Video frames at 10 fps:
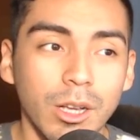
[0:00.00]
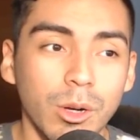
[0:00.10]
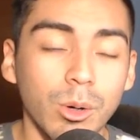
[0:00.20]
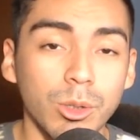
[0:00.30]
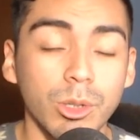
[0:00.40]

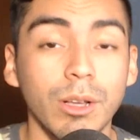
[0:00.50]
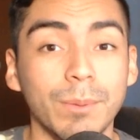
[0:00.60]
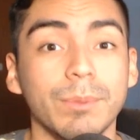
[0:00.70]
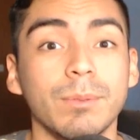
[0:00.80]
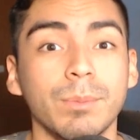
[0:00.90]
who still has
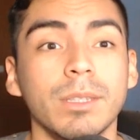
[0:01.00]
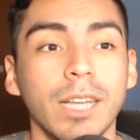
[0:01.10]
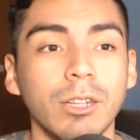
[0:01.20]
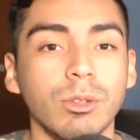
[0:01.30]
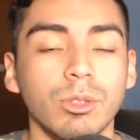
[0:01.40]

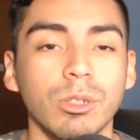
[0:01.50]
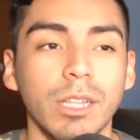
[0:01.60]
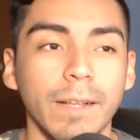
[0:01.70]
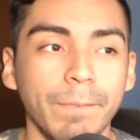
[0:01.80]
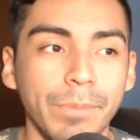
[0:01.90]
potential to
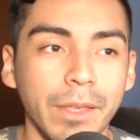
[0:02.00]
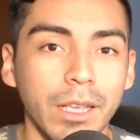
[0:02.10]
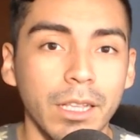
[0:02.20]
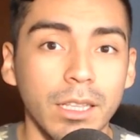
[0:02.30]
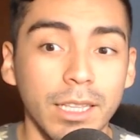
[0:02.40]
like
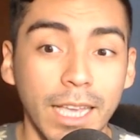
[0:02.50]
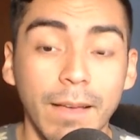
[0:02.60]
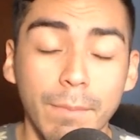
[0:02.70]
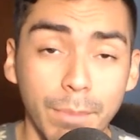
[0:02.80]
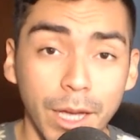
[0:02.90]

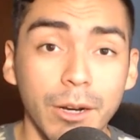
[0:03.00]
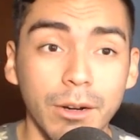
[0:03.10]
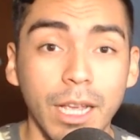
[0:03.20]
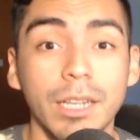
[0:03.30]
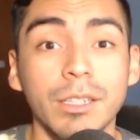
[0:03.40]
get
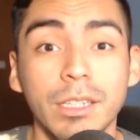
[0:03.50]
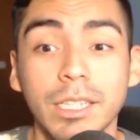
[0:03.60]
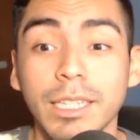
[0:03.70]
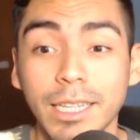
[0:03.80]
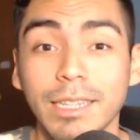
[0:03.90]
better. And
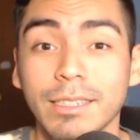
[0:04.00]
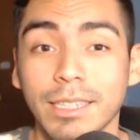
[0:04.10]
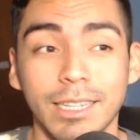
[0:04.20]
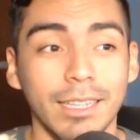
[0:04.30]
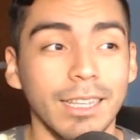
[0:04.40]
he is.
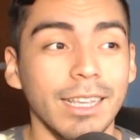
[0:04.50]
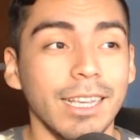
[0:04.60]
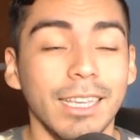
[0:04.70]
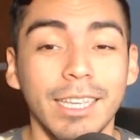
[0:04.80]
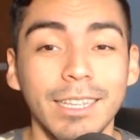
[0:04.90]
And
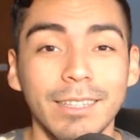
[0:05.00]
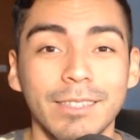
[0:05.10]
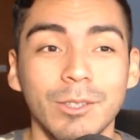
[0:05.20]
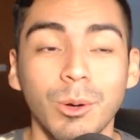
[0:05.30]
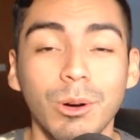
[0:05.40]
he
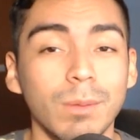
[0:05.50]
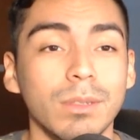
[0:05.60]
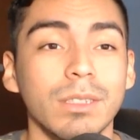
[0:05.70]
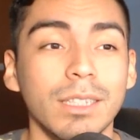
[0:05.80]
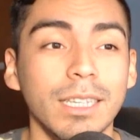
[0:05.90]
tore up
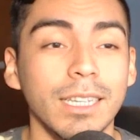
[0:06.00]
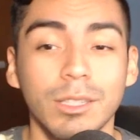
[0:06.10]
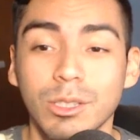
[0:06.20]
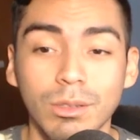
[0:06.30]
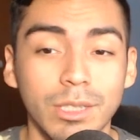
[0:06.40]
this league
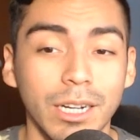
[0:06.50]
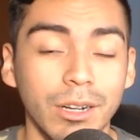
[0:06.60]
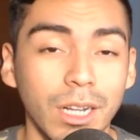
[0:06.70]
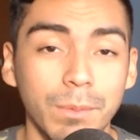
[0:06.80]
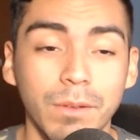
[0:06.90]
and still tearing
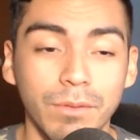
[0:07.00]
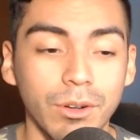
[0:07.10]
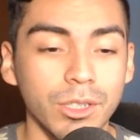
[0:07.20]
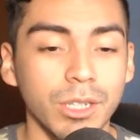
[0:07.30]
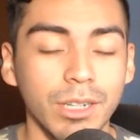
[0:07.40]
it up. The
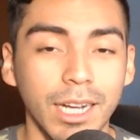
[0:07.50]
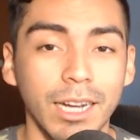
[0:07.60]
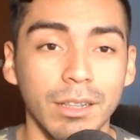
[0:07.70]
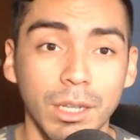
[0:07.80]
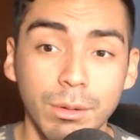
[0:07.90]
first year he
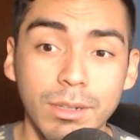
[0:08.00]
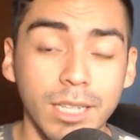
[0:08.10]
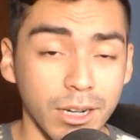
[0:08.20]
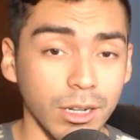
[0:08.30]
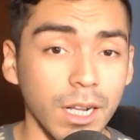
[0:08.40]
got it, he was
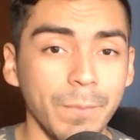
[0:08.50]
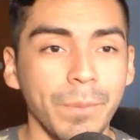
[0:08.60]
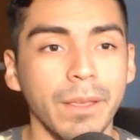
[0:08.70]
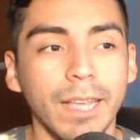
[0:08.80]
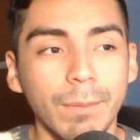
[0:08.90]
tearing it
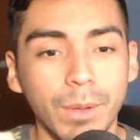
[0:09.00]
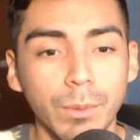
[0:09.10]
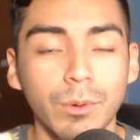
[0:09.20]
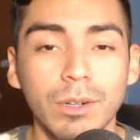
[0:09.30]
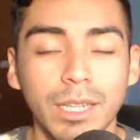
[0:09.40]
up. And
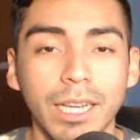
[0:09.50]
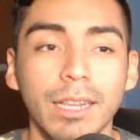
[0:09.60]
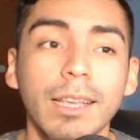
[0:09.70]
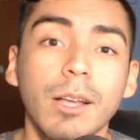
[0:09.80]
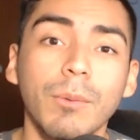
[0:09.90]
people were
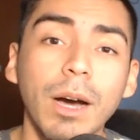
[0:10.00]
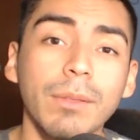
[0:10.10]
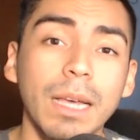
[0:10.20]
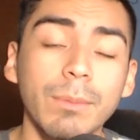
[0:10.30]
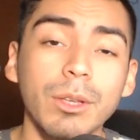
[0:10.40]
saying,
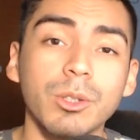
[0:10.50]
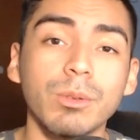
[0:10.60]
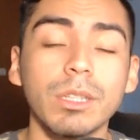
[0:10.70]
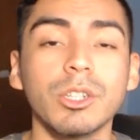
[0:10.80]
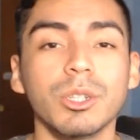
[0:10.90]
well, the MLS
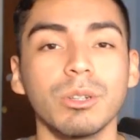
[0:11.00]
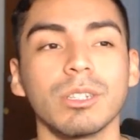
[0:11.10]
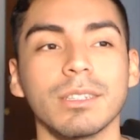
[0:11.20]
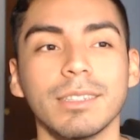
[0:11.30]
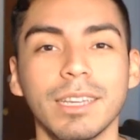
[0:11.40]
really should
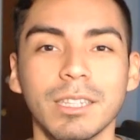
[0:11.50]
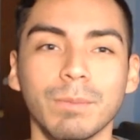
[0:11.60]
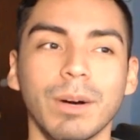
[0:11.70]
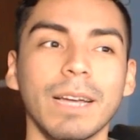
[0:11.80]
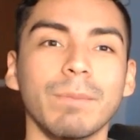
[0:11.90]
just stick to
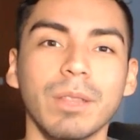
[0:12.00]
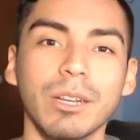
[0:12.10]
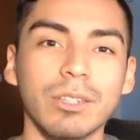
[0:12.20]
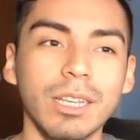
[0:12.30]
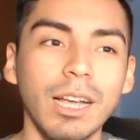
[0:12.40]
buying
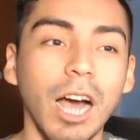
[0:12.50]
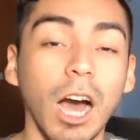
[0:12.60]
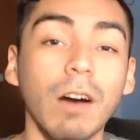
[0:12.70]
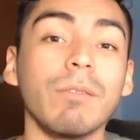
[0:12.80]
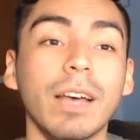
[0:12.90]
players
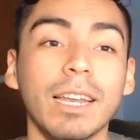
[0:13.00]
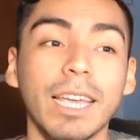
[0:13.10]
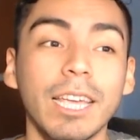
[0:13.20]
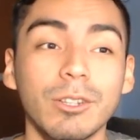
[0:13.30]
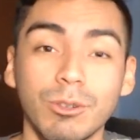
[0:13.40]
of that
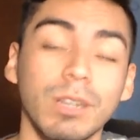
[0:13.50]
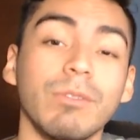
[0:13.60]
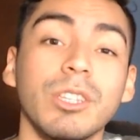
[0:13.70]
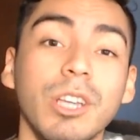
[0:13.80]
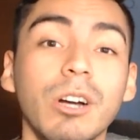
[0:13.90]
age or
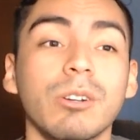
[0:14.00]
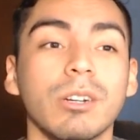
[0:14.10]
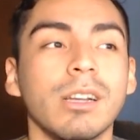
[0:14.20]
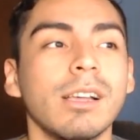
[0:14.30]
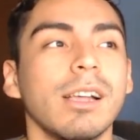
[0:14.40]
even
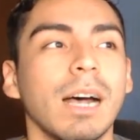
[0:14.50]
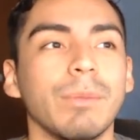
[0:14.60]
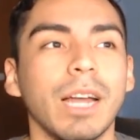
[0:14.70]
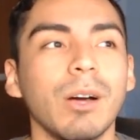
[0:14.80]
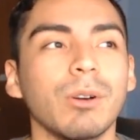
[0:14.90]
younger. I
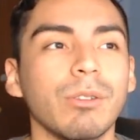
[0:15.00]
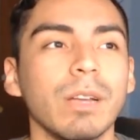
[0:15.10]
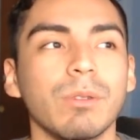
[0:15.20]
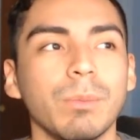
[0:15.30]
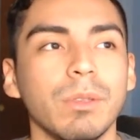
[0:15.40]
mean, how
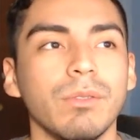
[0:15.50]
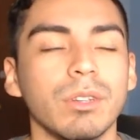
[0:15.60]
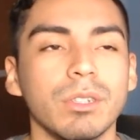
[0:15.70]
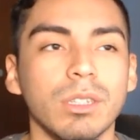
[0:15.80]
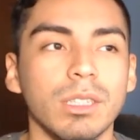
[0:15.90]
great would it be if
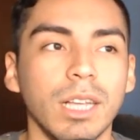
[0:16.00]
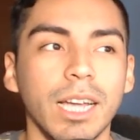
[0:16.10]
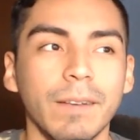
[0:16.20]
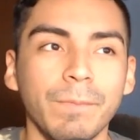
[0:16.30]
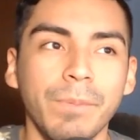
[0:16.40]
you can just
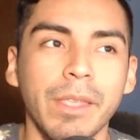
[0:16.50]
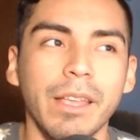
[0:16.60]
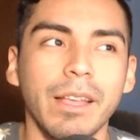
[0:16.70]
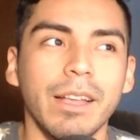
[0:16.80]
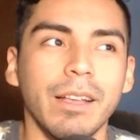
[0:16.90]
sign,
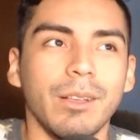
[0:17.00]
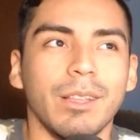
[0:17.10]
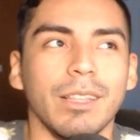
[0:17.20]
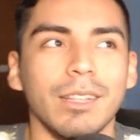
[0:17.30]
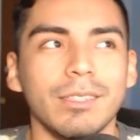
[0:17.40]

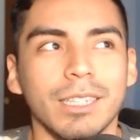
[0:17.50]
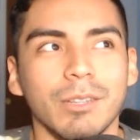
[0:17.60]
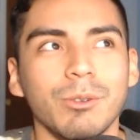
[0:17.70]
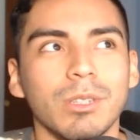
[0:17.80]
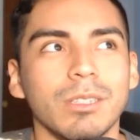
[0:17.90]
let's see,
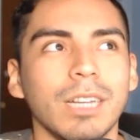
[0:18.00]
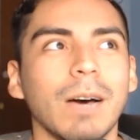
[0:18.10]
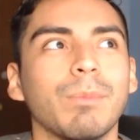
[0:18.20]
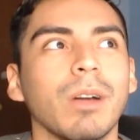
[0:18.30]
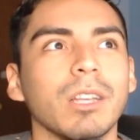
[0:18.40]
who's the
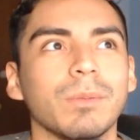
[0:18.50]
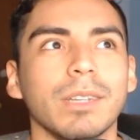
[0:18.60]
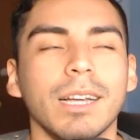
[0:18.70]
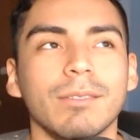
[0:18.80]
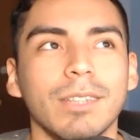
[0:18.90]
top
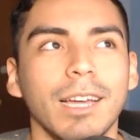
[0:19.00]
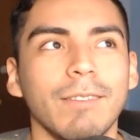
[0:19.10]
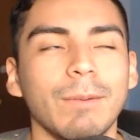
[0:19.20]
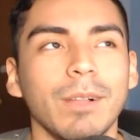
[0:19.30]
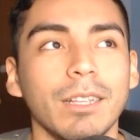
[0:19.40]
prospect outside
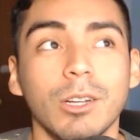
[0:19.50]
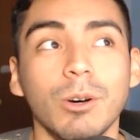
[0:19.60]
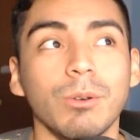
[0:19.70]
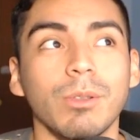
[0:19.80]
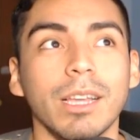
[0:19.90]
of the MLS?
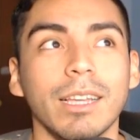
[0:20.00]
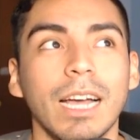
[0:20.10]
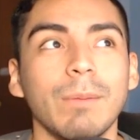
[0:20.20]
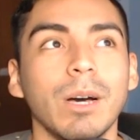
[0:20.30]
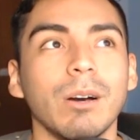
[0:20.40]
Oh, like,
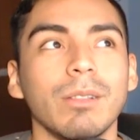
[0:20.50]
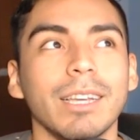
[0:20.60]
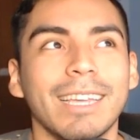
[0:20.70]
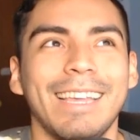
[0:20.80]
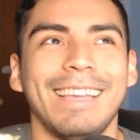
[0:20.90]
how about
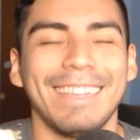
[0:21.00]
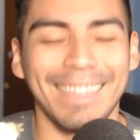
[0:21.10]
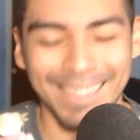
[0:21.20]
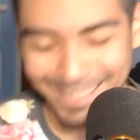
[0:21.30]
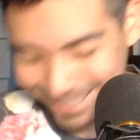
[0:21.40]
if
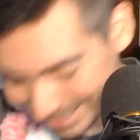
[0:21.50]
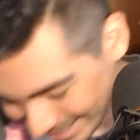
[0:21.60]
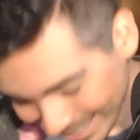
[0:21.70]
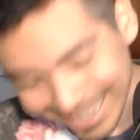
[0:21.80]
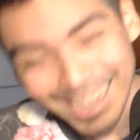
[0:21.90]

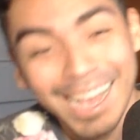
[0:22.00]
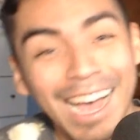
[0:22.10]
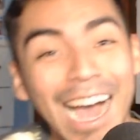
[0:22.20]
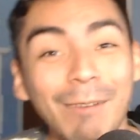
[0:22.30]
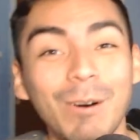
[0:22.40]
the
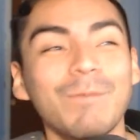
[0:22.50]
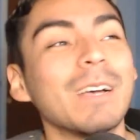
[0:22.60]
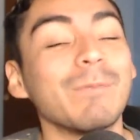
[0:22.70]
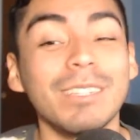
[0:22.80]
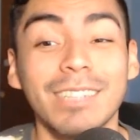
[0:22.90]

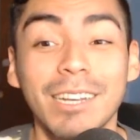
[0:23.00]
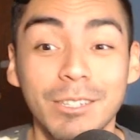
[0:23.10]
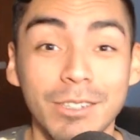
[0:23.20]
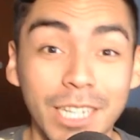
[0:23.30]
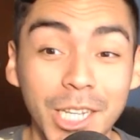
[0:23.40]
MLS signed
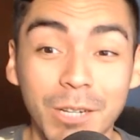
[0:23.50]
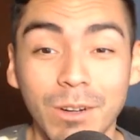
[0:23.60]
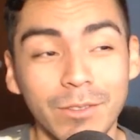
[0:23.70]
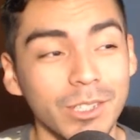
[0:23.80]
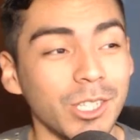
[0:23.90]
Coutinho?
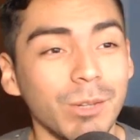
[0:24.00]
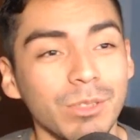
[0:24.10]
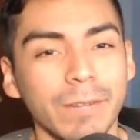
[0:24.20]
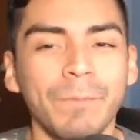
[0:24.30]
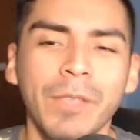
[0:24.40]
What if Coutinho
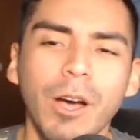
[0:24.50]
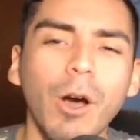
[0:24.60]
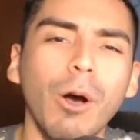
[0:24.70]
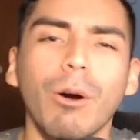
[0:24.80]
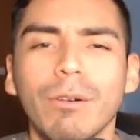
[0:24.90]
was like,
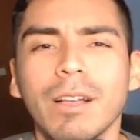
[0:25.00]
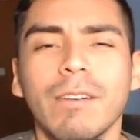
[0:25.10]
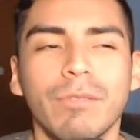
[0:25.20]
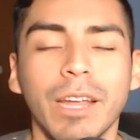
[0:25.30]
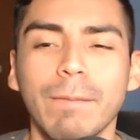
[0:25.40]
oh,
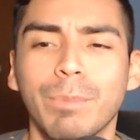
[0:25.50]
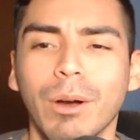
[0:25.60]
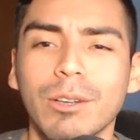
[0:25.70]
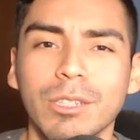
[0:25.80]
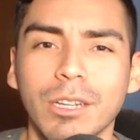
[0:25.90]
forget
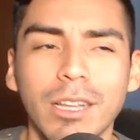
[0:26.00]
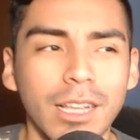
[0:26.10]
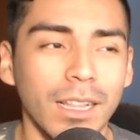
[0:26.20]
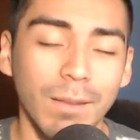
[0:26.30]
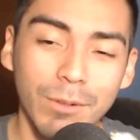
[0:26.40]
Barca.
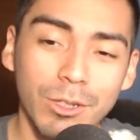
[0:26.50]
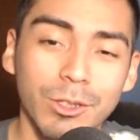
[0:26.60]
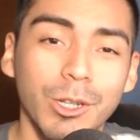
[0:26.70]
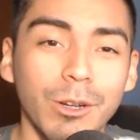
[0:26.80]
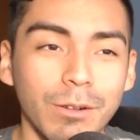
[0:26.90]
Let me
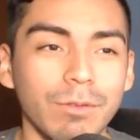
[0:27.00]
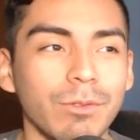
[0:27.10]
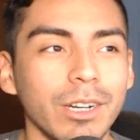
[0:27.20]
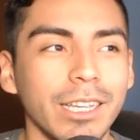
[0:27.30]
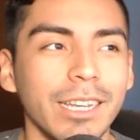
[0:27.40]
just go to a
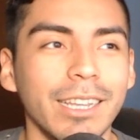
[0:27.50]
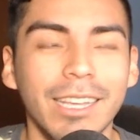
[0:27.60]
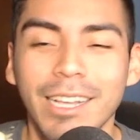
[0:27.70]
freaking